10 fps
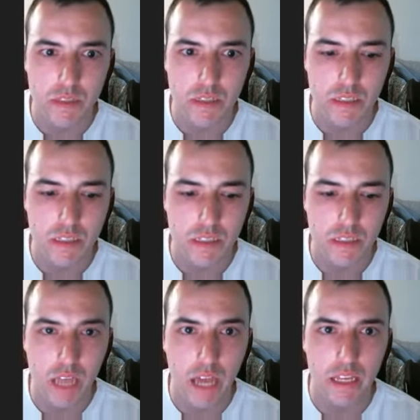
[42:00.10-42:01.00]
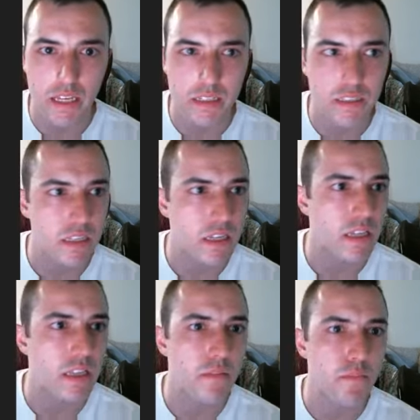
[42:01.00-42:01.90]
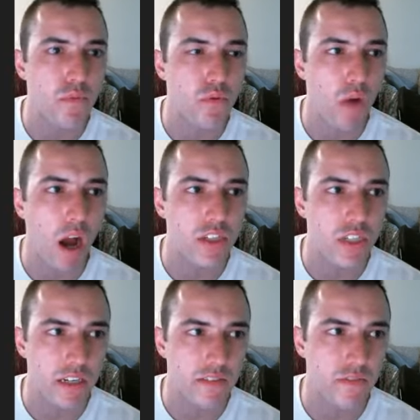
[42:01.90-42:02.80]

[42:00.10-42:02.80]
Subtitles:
settings in the project